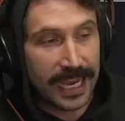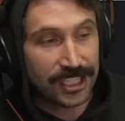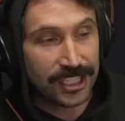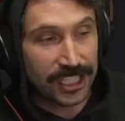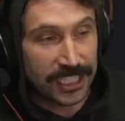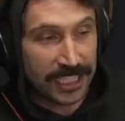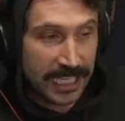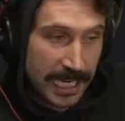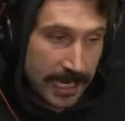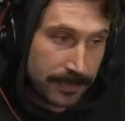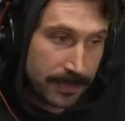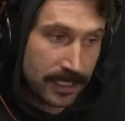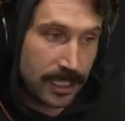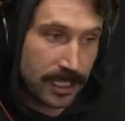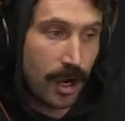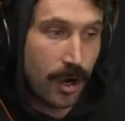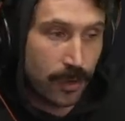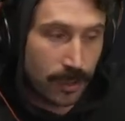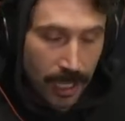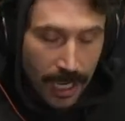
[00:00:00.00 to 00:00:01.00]
actually keep the
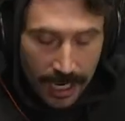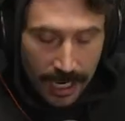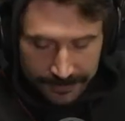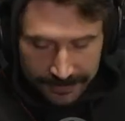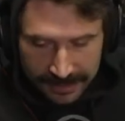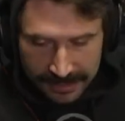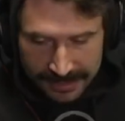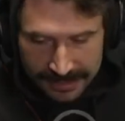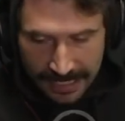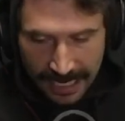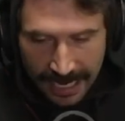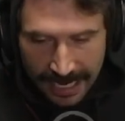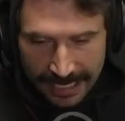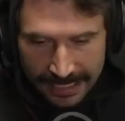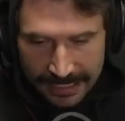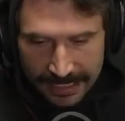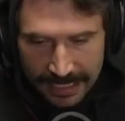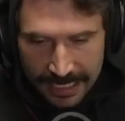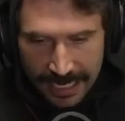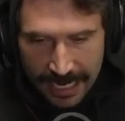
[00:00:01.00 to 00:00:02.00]
code off to the
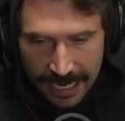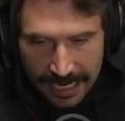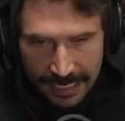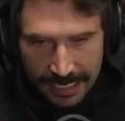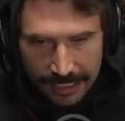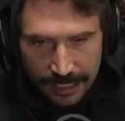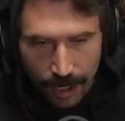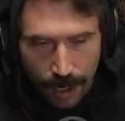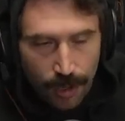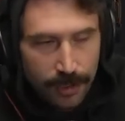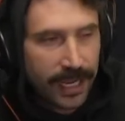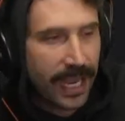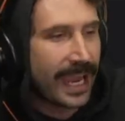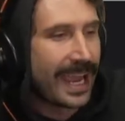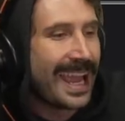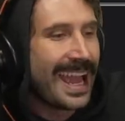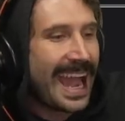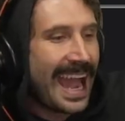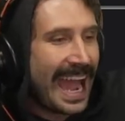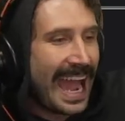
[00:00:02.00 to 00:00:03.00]
side and I go,
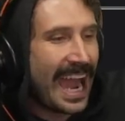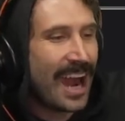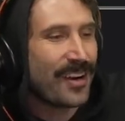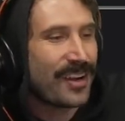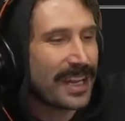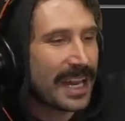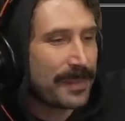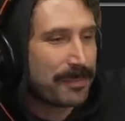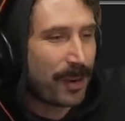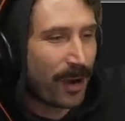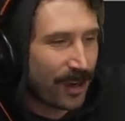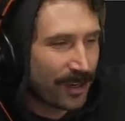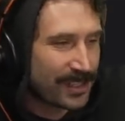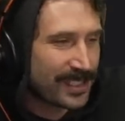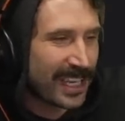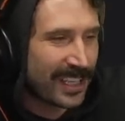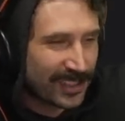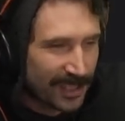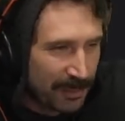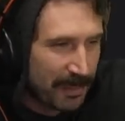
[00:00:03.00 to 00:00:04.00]
okay, how did I
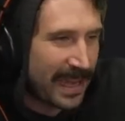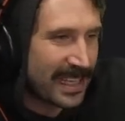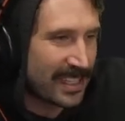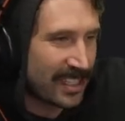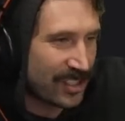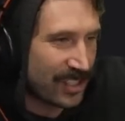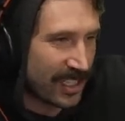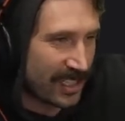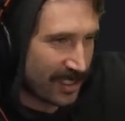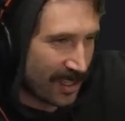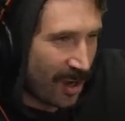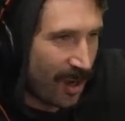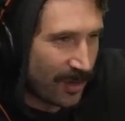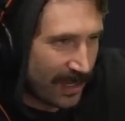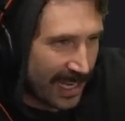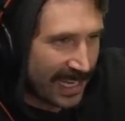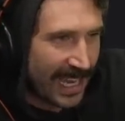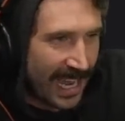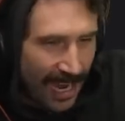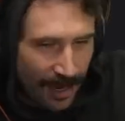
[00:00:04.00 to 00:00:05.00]
parse out the messages?
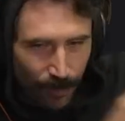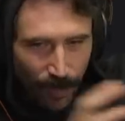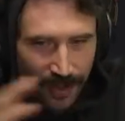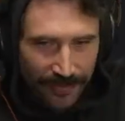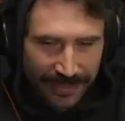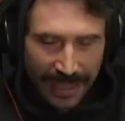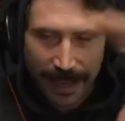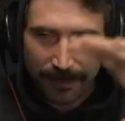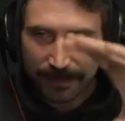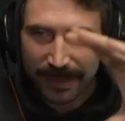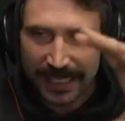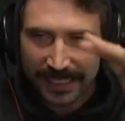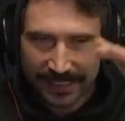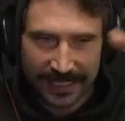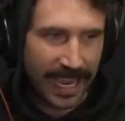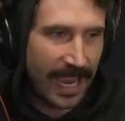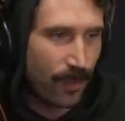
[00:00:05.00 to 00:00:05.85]
Okay, yeah, I want that piece.